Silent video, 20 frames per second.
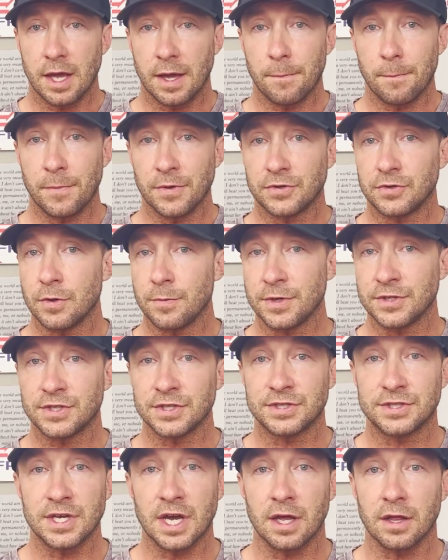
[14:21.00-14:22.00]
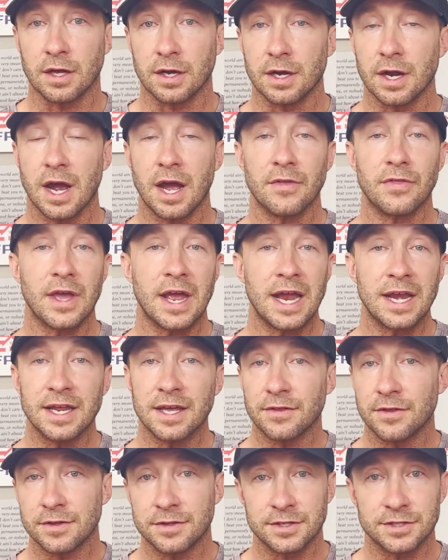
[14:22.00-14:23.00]
Mr. and Mrs. Seller, are there any
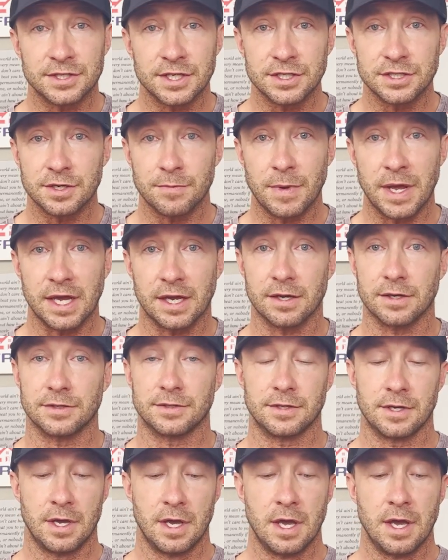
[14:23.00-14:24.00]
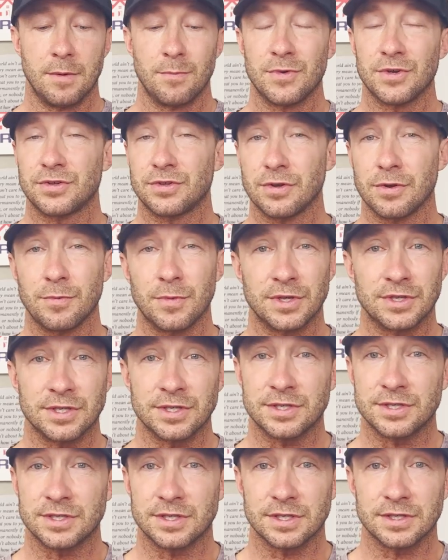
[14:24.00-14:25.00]
other decision makers? Mr. and
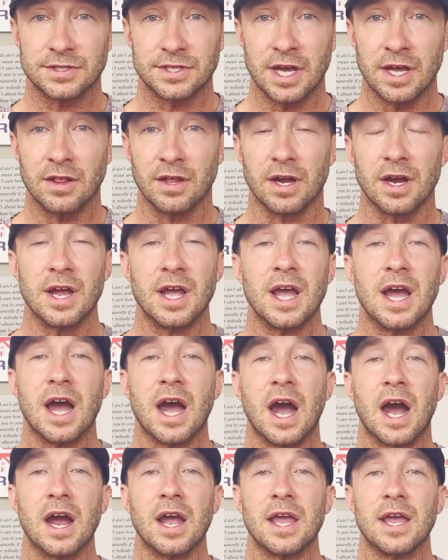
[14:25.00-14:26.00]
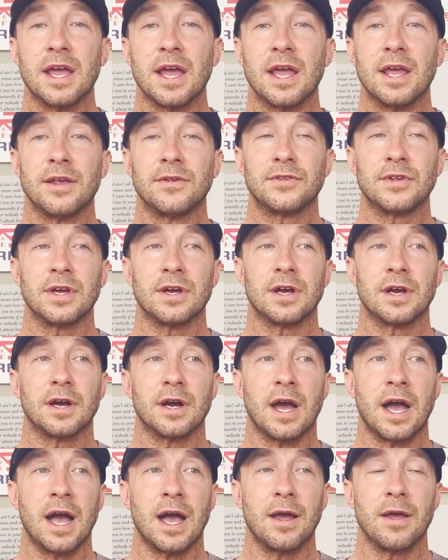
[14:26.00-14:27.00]
Mrs. Seller, is there,
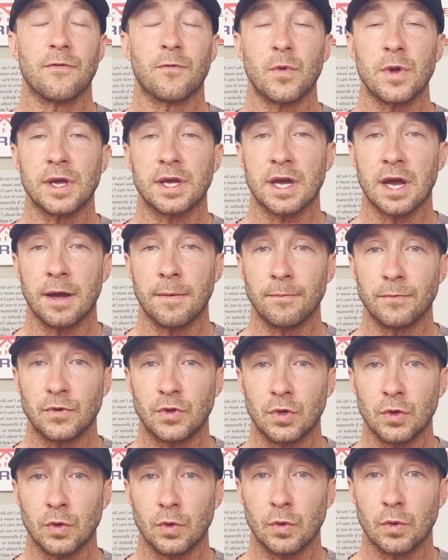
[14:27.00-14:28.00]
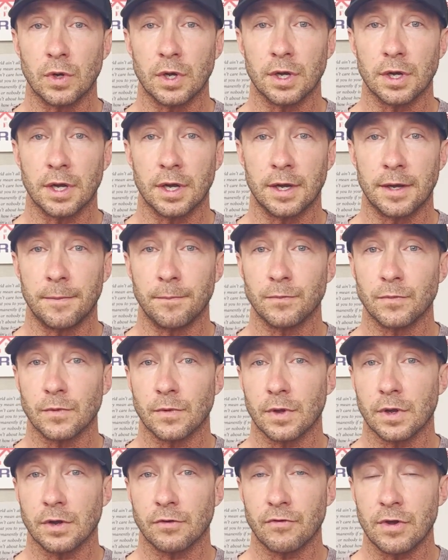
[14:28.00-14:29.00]
if we come to
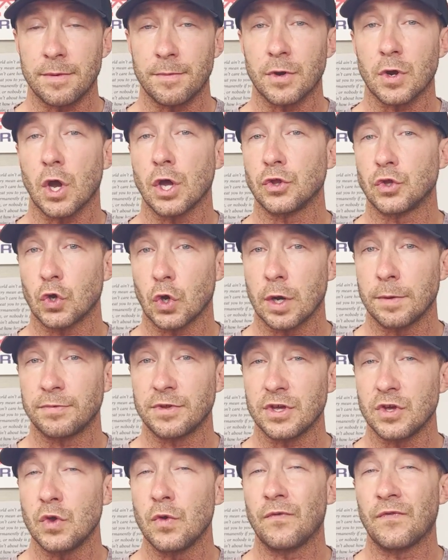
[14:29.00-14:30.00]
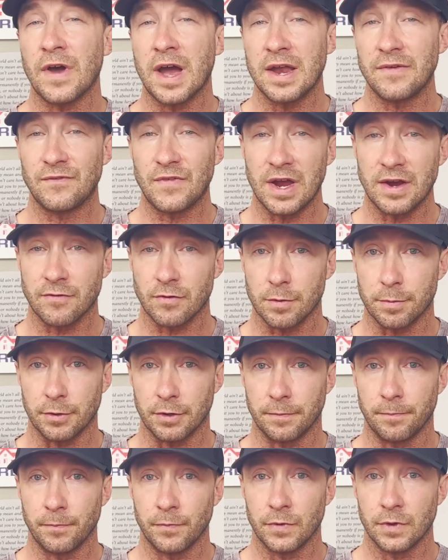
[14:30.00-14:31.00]
agreement on terms that you find
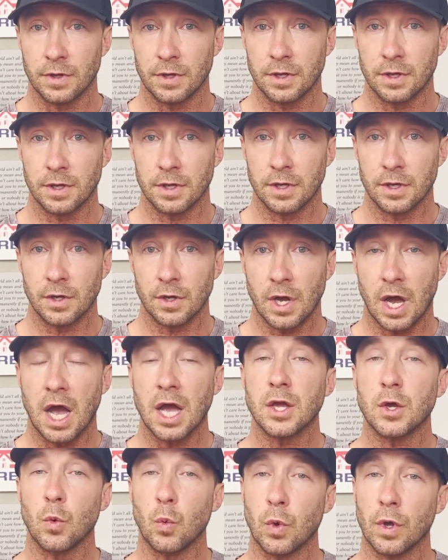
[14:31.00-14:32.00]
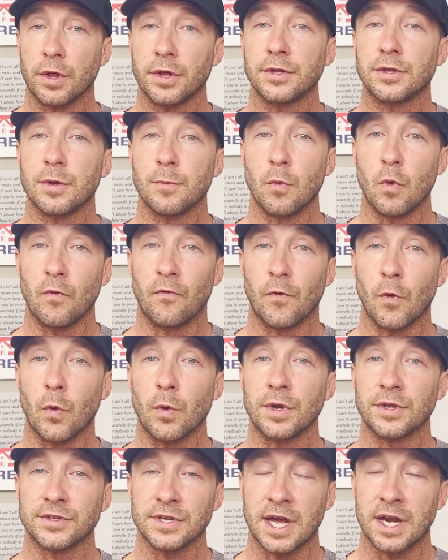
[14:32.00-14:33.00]
favorable, are you willing to move forward
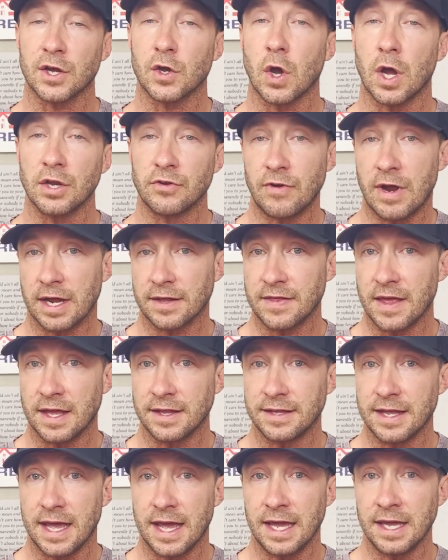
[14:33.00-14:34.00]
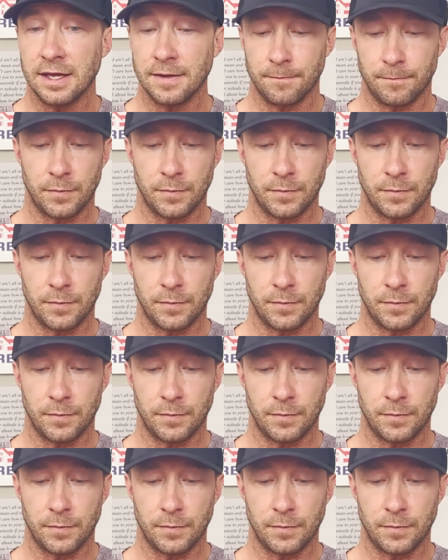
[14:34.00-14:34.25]
and sign a contract that day?